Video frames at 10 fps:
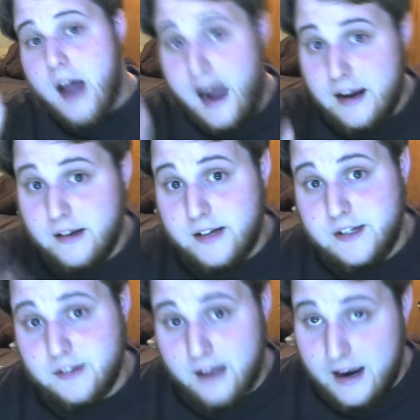I
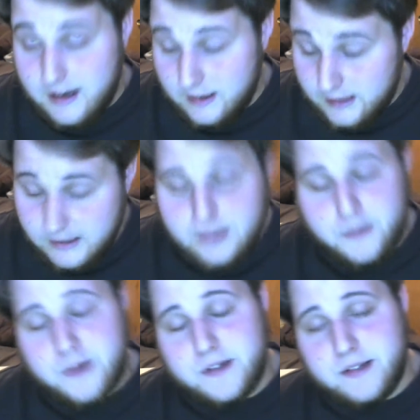could legally
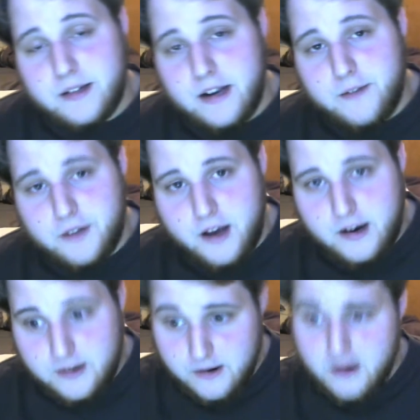purchase The Day of the
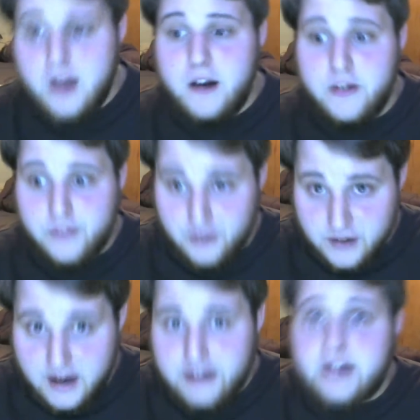Doctor the
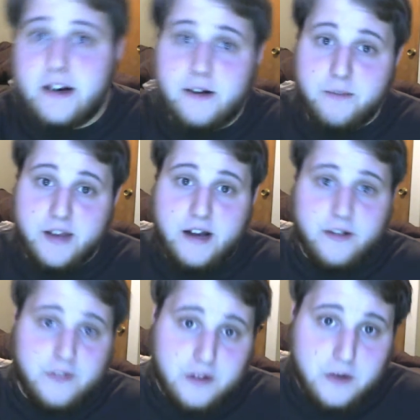night it comes out
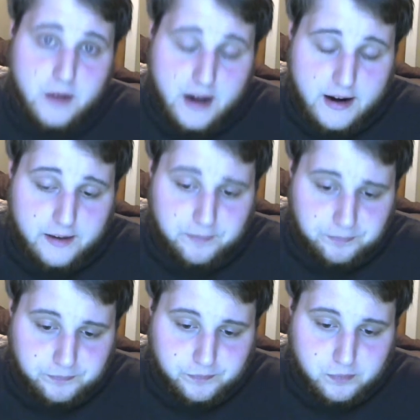in the UK.
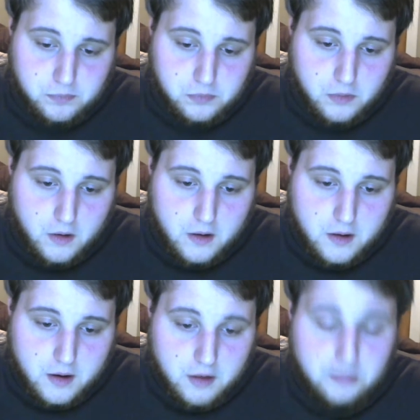
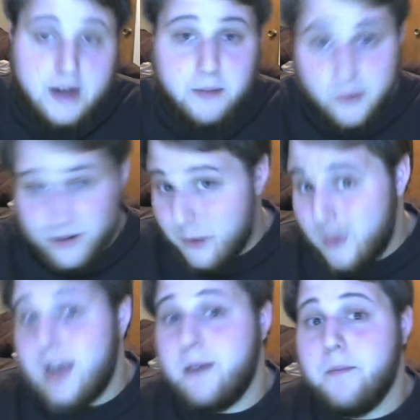But I'm going to
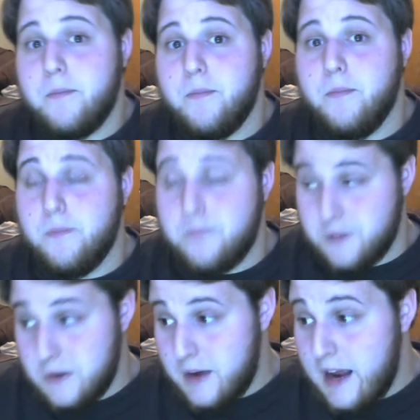wait.
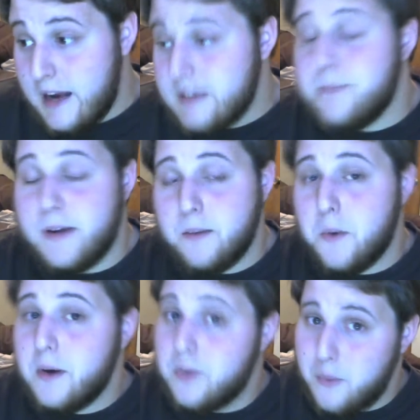2 days, but I'm
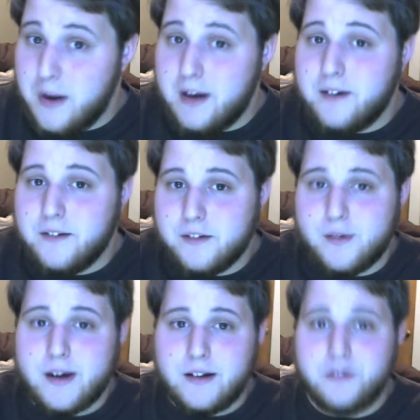going to wait so I
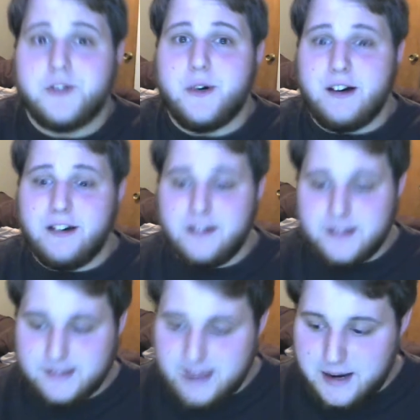can enjoy it in the
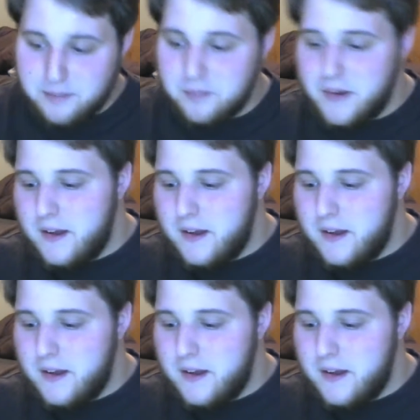same